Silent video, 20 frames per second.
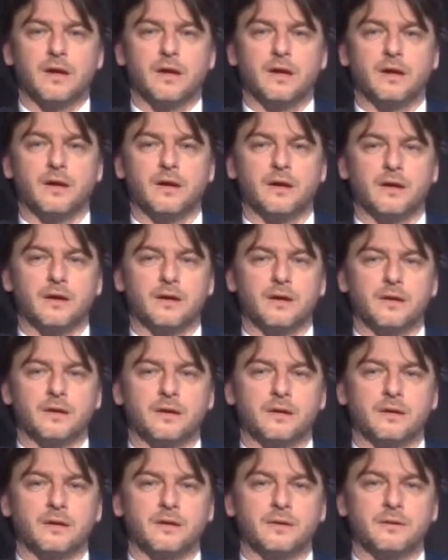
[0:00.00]

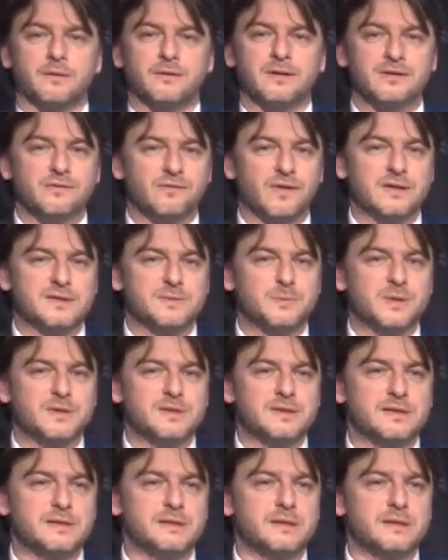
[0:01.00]
the investments.